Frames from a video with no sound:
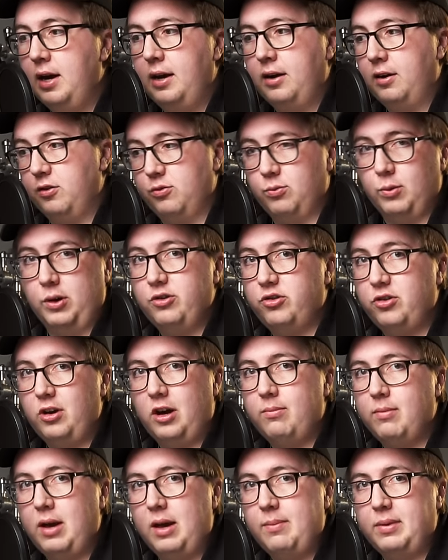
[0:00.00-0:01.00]
because one
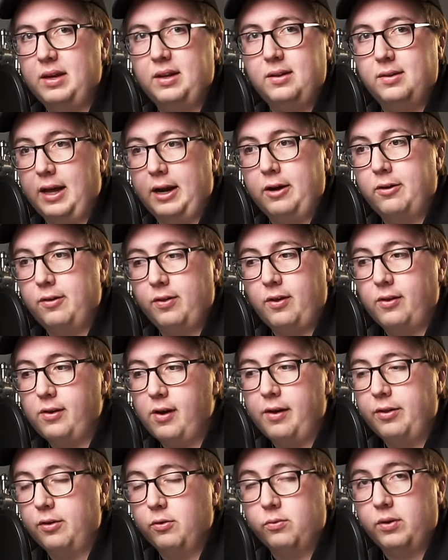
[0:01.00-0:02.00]
shot might be lighter than the
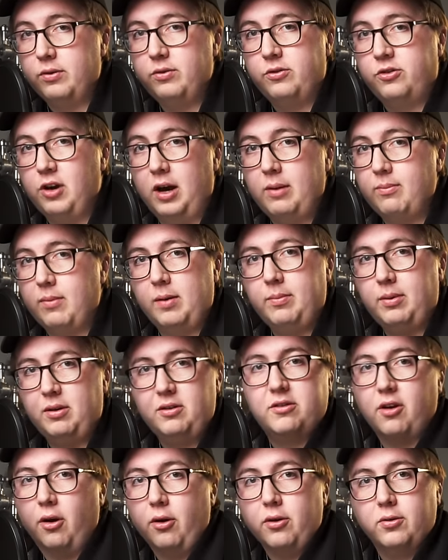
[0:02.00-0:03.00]
other, one shot might be
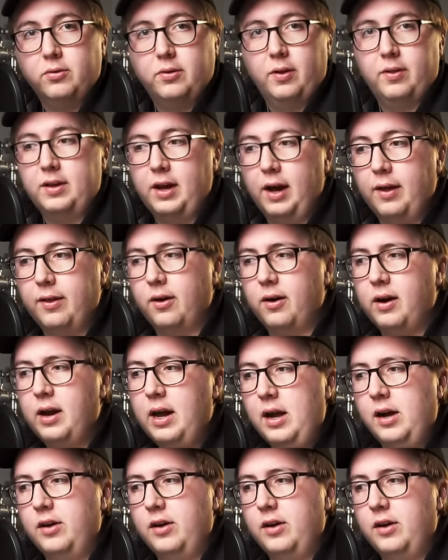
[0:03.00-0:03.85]
darker than the other.